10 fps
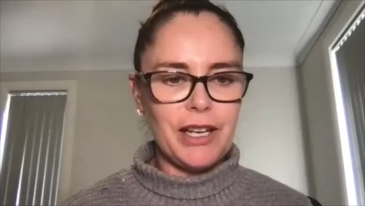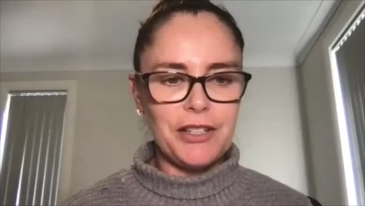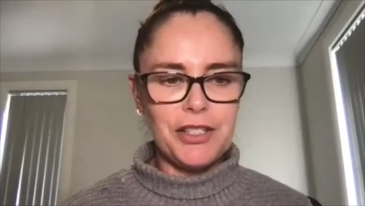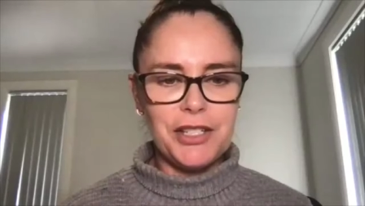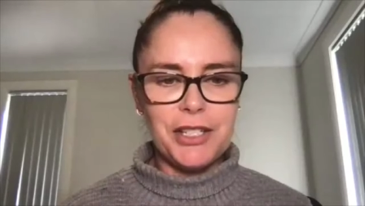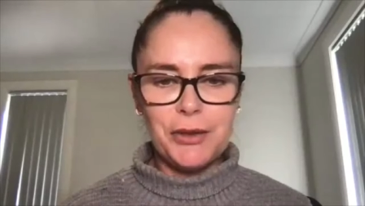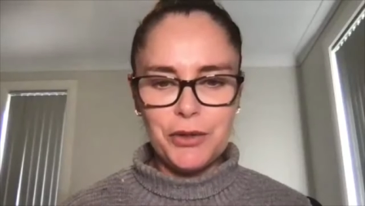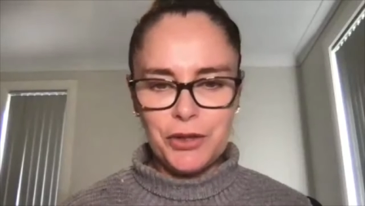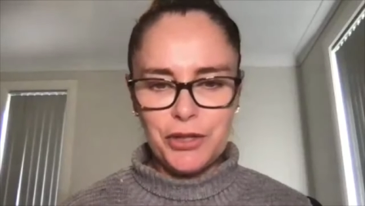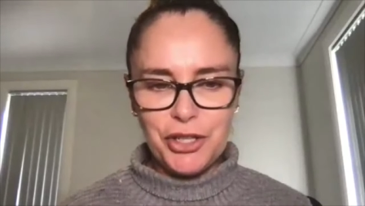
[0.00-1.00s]
I just killed
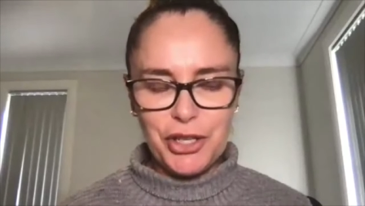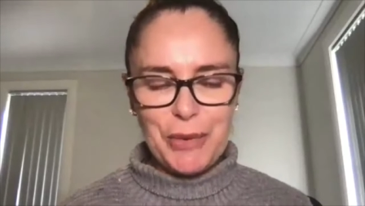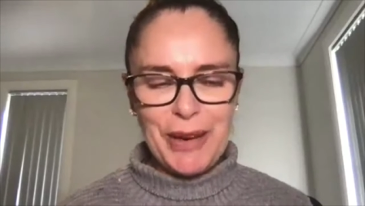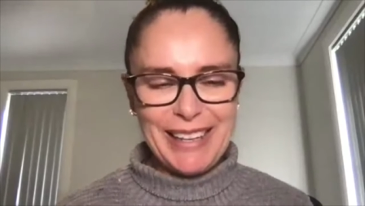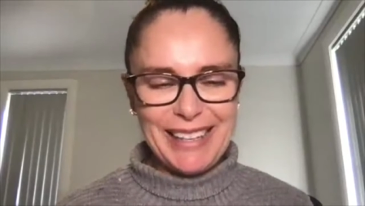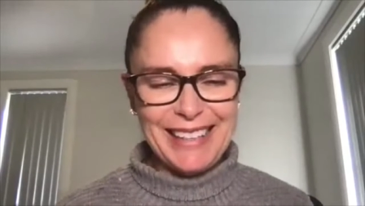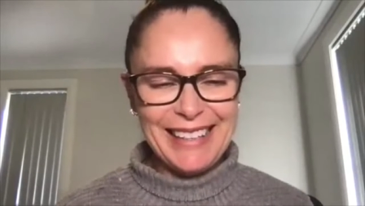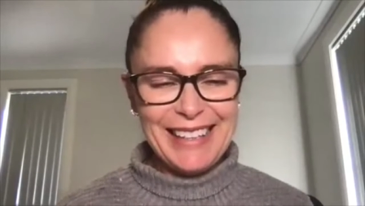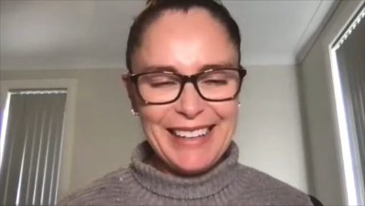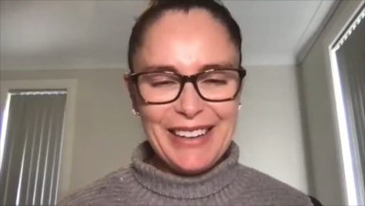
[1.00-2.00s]
YouTube.
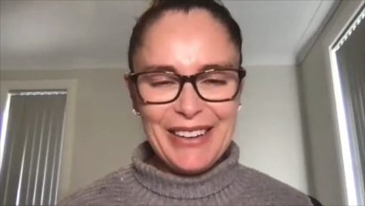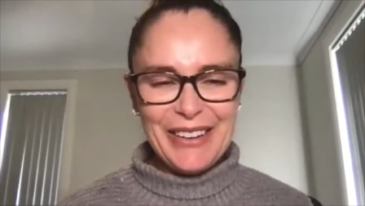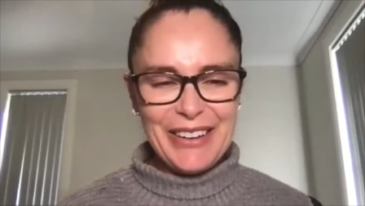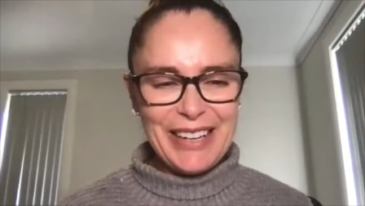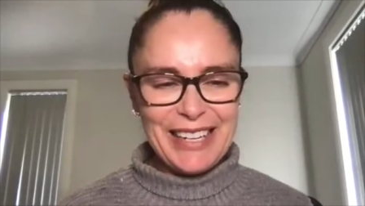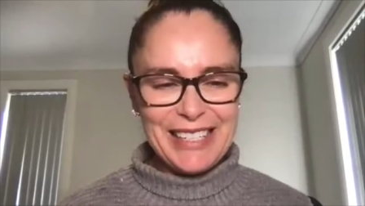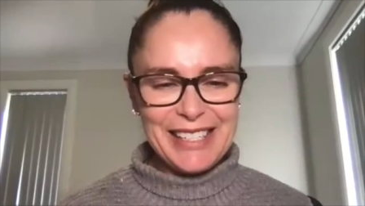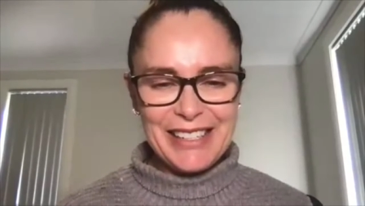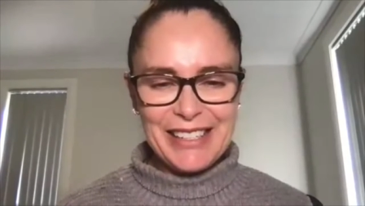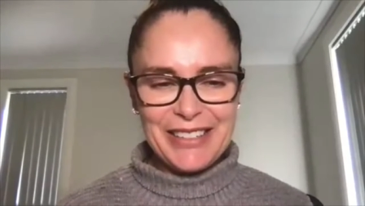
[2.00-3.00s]
All right,
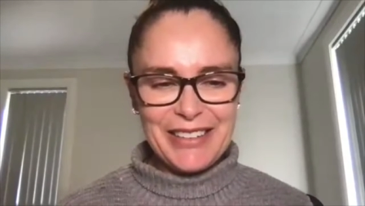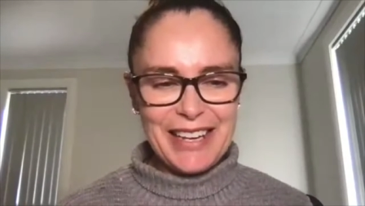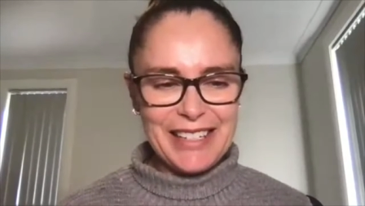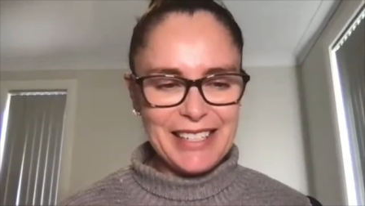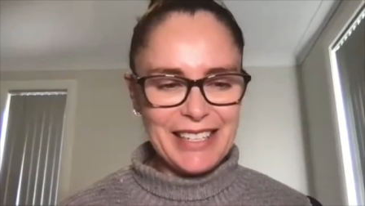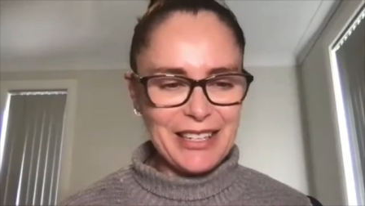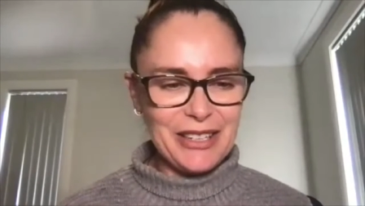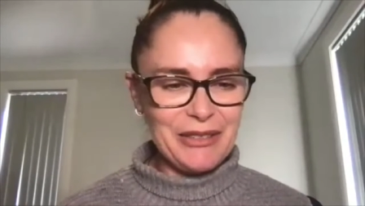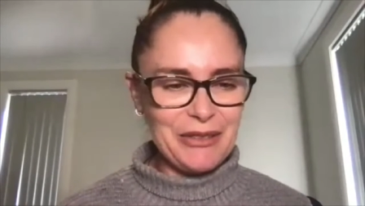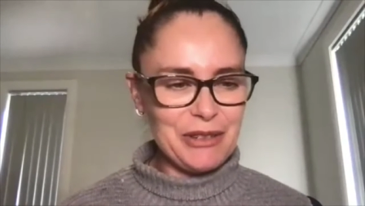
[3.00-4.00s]
so how's that
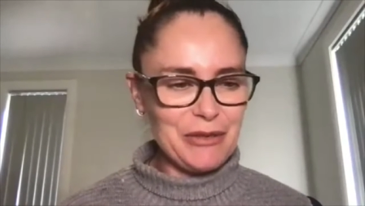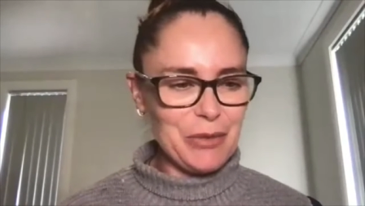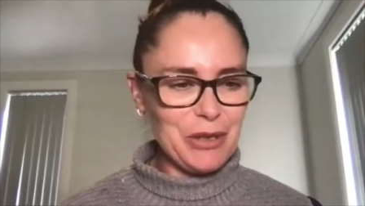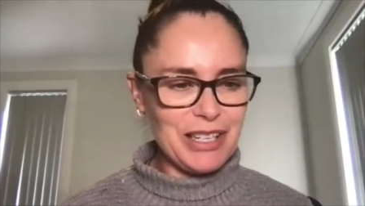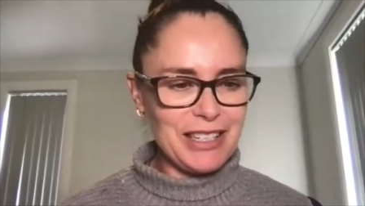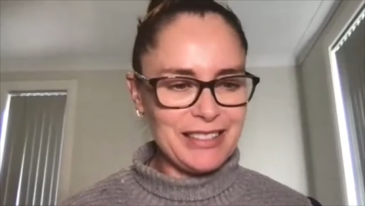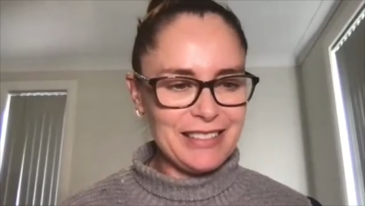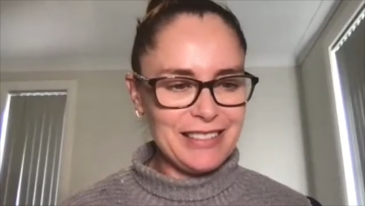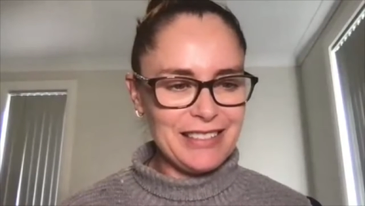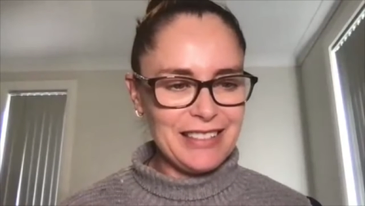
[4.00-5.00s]
going for everybody?
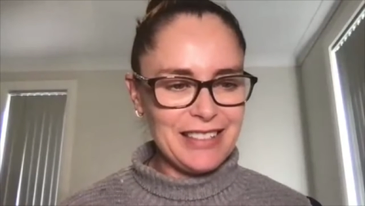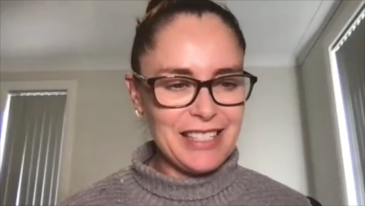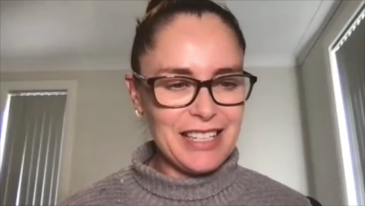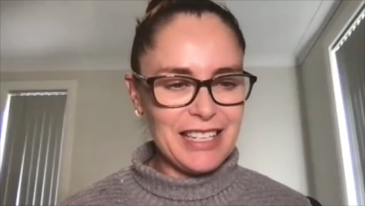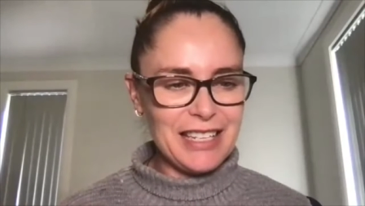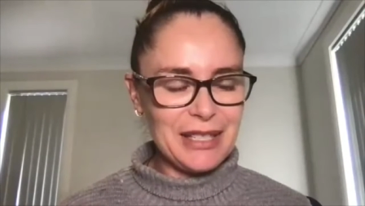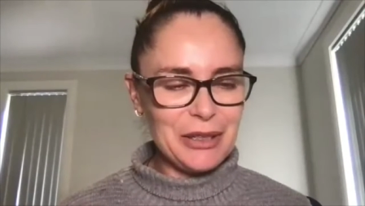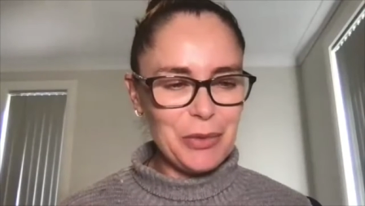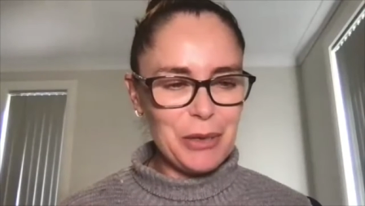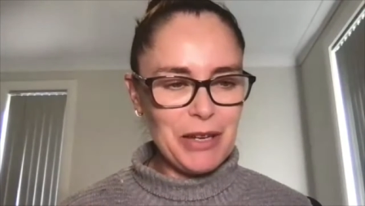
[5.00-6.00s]
Is it getting a
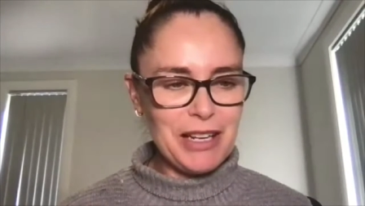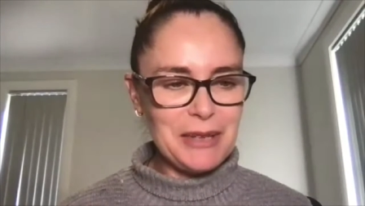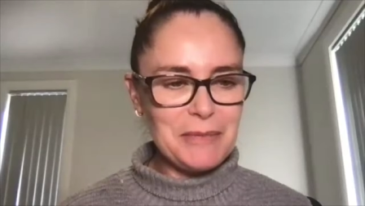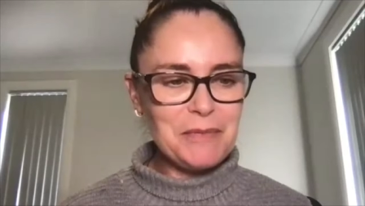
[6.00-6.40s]
little bit better?